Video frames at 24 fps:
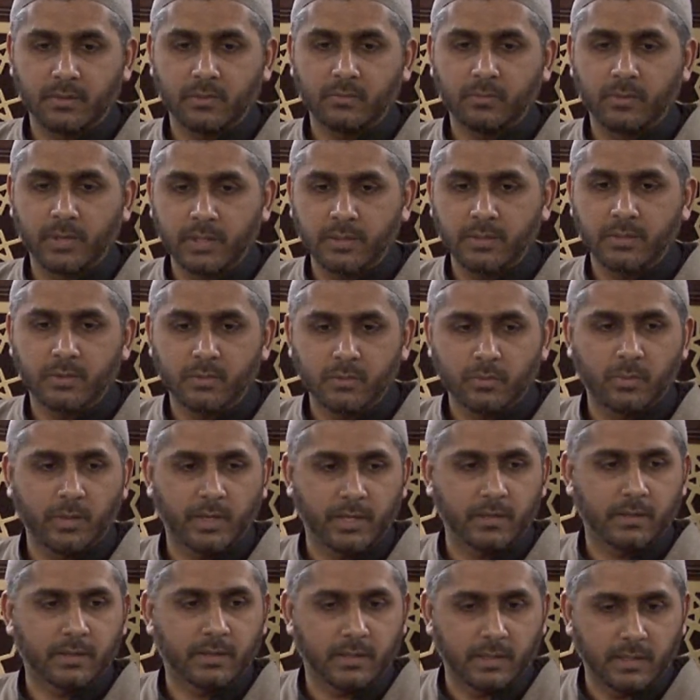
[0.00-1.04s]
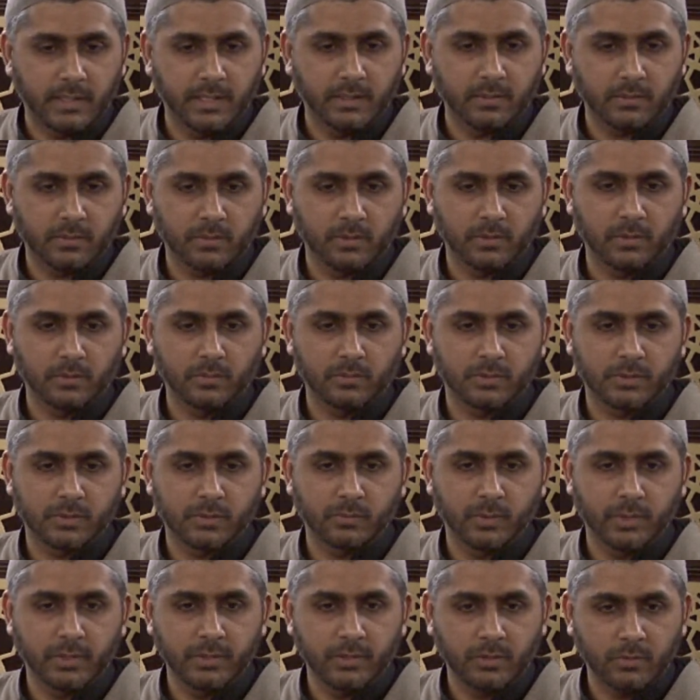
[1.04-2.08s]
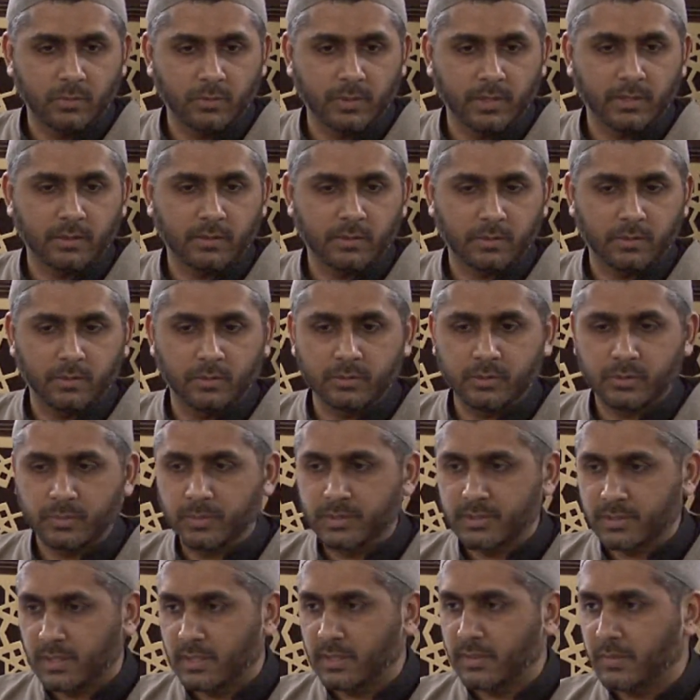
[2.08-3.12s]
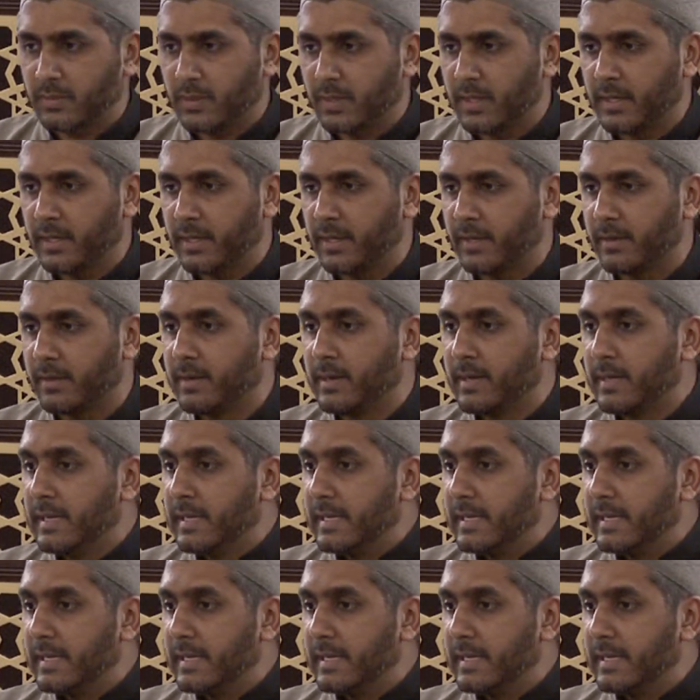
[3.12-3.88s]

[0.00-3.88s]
When you wear clean clothes, when you wear clothes which are tahir,